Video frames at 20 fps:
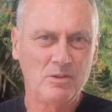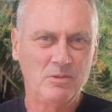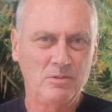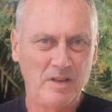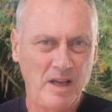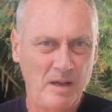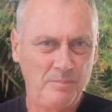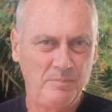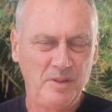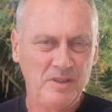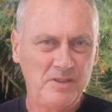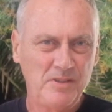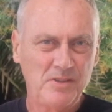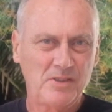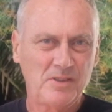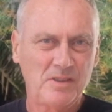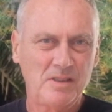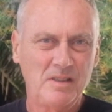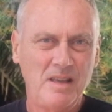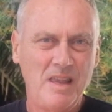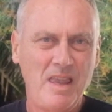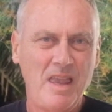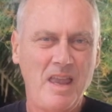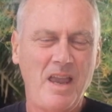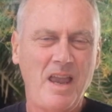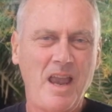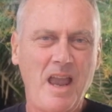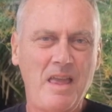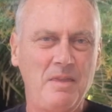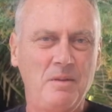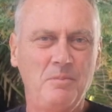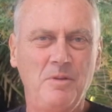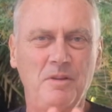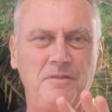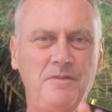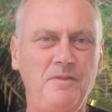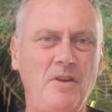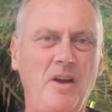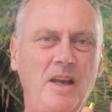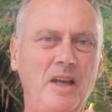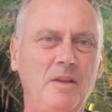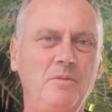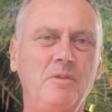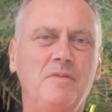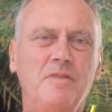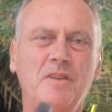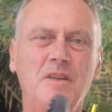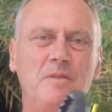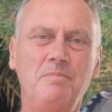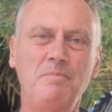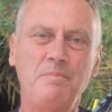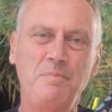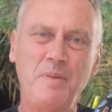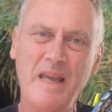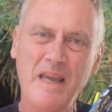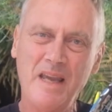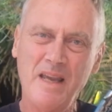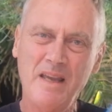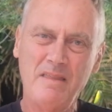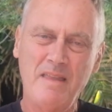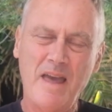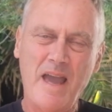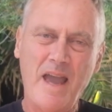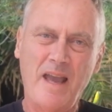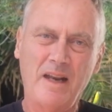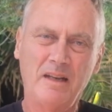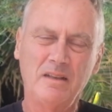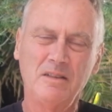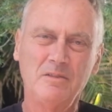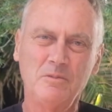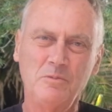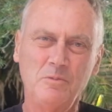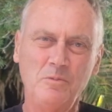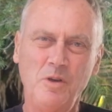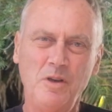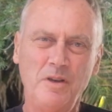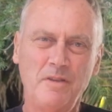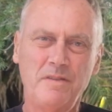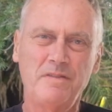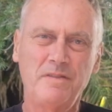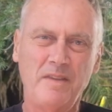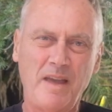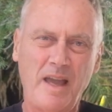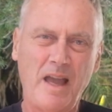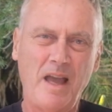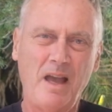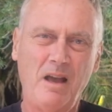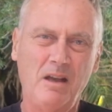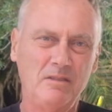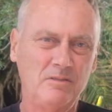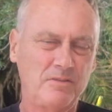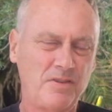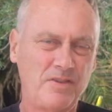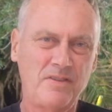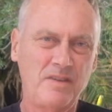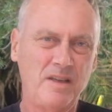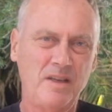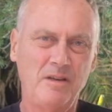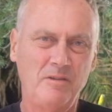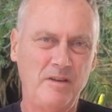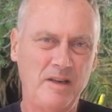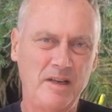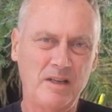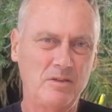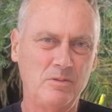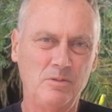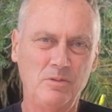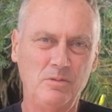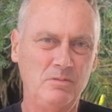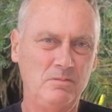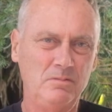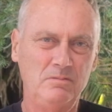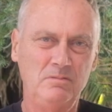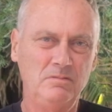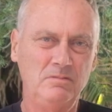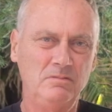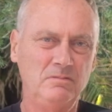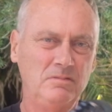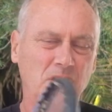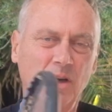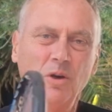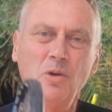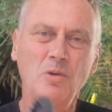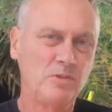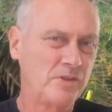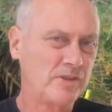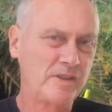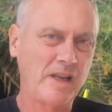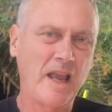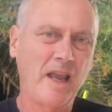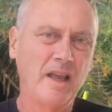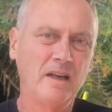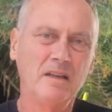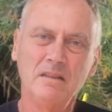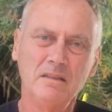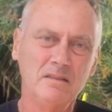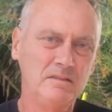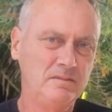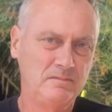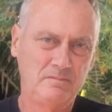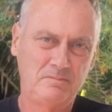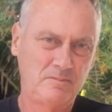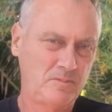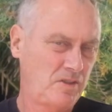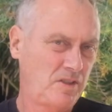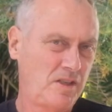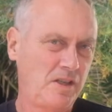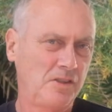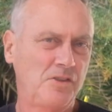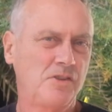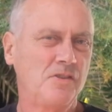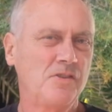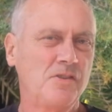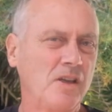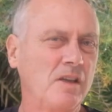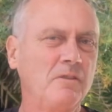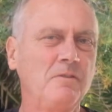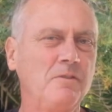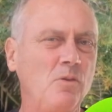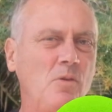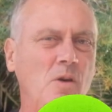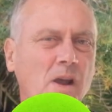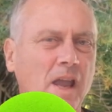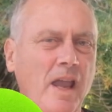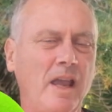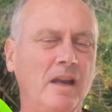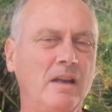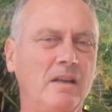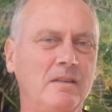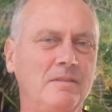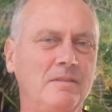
numbers, and then we've compared that with our theoretical gold standard kitchen sink forehand.